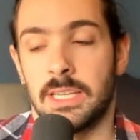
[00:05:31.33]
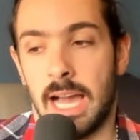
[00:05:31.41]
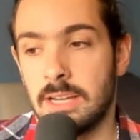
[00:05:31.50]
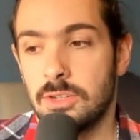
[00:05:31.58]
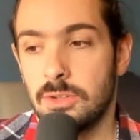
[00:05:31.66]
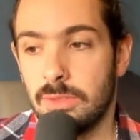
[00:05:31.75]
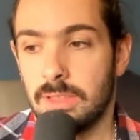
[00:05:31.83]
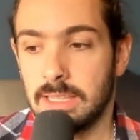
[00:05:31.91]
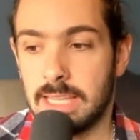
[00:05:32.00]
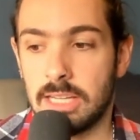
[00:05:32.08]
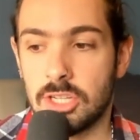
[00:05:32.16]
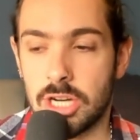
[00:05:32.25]
I do think
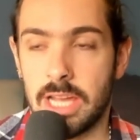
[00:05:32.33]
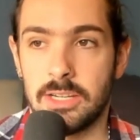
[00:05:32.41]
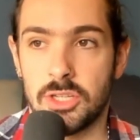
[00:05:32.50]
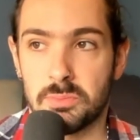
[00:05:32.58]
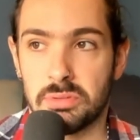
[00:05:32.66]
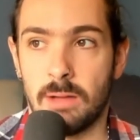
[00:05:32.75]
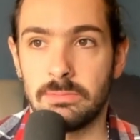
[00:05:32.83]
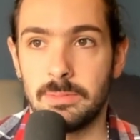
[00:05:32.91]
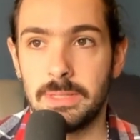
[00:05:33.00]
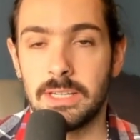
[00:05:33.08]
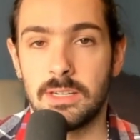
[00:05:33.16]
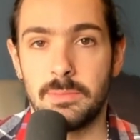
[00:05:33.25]
that Chet is
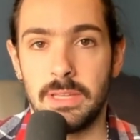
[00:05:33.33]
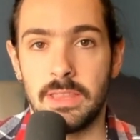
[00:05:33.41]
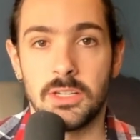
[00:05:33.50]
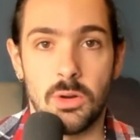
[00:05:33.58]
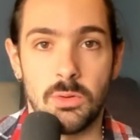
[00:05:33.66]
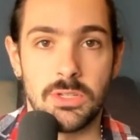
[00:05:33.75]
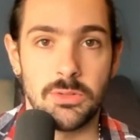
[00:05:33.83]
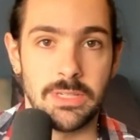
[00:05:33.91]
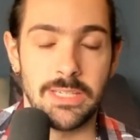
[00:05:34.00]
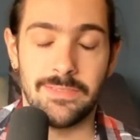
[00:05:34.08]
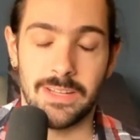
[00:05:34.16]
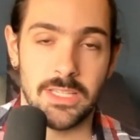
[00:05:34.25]
probably going to be the go-to
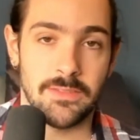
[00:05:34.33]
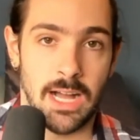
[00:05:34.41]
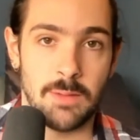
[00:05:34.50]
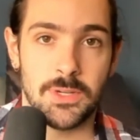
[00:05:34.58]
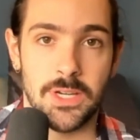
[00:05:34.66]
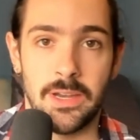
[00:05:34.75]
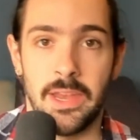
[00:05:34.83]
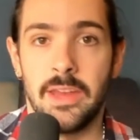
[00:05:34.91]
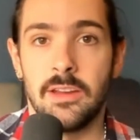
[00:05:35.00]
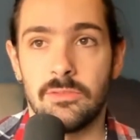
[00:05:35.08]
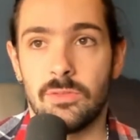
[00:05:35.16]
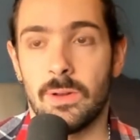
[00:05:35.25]
defensive option
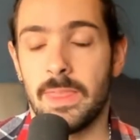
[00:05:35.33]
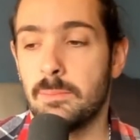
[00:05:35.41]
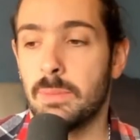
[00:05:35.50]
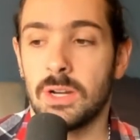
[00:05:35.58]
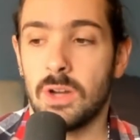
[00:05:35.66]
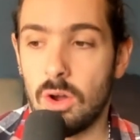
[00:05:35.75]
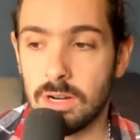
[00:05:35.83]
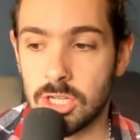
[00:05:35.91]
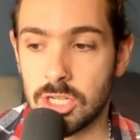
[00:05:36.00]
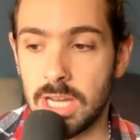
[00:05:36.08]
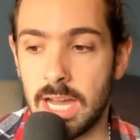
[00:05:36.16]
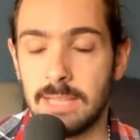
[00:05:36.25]
for them, but
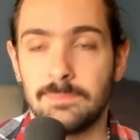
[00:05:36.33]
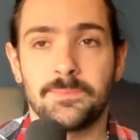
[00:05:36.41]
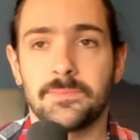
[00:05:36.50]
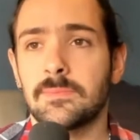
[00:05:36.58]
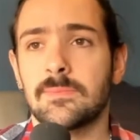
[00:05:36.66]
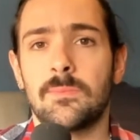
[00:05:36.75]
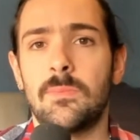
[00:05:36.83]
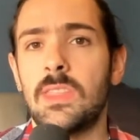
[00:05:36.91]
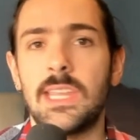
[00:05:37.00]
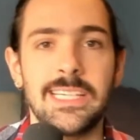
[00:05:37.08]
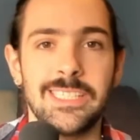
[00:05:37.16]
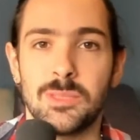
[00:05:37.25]
Hartenstein,
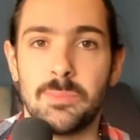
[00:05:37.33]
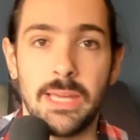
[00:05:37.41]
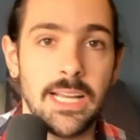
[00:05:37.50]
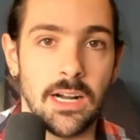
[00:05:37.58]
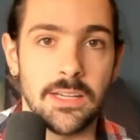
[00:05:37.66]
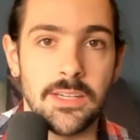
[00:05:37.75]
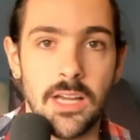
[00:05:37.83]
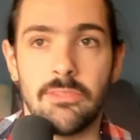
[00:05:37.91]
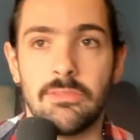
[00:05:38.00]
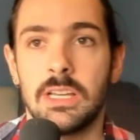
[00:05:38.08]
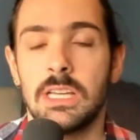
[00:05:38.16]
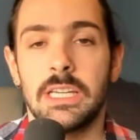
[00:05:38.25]
he's big enough.
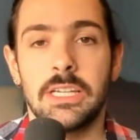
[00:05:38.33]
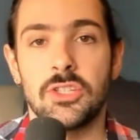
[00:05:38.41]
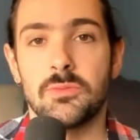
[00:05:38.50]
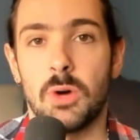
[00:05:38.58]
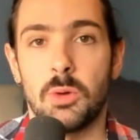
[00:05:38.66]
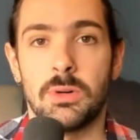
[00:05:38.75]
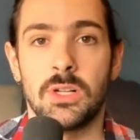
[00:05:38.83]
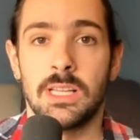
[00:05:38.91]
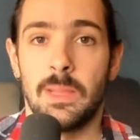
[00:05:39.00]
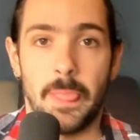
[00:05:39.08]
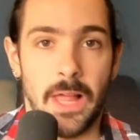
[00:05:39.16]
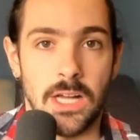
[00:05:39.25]
He's mobile
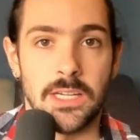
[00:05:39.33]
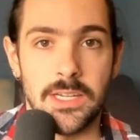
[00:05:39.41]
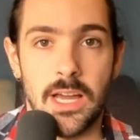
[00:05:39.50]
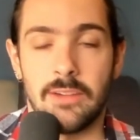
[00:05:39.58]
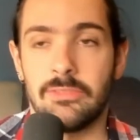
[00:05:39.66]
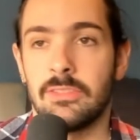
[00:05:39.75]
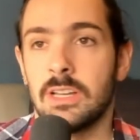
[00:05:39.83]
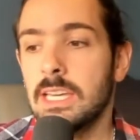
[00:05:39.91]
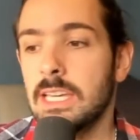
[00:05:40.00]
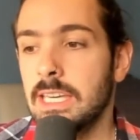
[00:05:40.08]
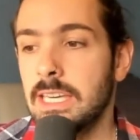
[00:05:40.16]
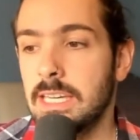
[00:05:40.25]
enough.
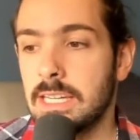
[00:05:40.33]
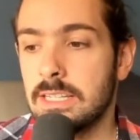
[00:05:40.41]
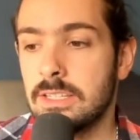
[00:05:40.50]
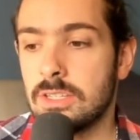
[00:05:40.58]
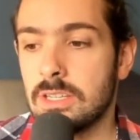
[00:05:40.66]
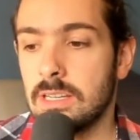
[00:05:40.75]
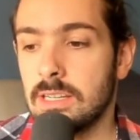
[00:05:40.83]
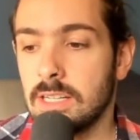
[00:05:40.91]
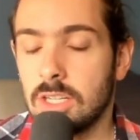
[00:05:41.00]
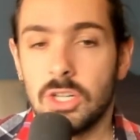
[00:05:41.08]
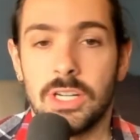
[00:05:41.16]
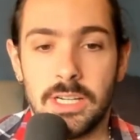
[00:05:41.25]
He is
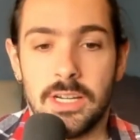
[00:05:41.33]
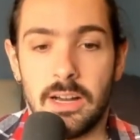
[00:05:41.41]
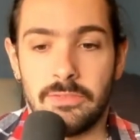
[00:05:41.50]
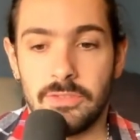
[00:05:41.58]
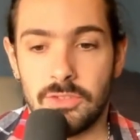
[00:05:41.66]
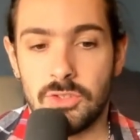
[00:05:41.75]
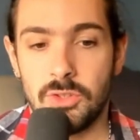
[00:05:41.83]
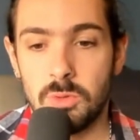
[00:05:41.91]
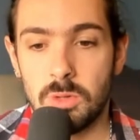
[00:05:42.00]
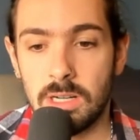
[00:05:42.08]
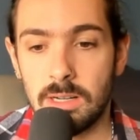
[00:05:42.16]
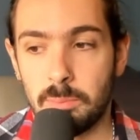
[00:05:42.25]
good enough to
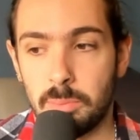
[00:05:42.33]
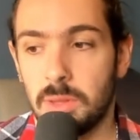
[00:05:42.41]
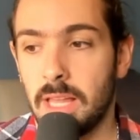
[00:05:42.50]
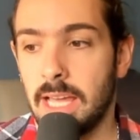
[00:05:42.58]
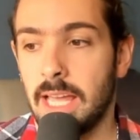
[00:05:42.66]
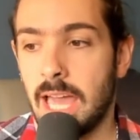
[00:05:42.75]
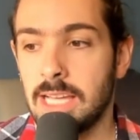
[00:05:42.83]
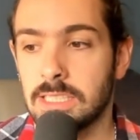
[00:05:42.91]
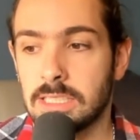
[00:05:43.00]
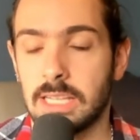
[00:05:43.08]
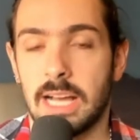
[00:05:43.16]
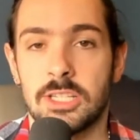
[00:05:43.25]
play a
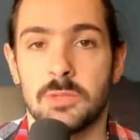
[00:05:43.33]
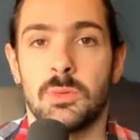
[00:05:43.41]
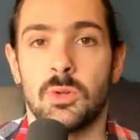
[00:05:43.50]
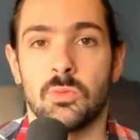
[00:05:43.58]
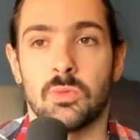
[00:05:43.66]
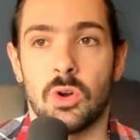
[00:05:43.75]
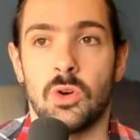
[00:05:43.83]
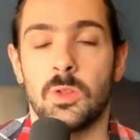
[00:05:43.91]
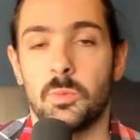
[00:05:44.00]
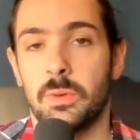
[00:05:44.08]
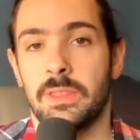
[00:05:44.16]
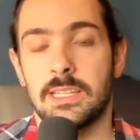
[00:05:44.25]
sizable role
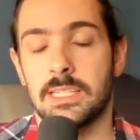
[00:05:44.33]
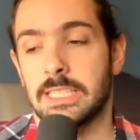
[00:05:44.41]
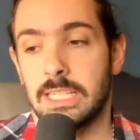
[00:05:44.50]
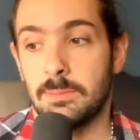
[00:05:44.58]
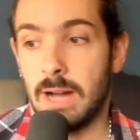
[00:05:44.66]
with this team.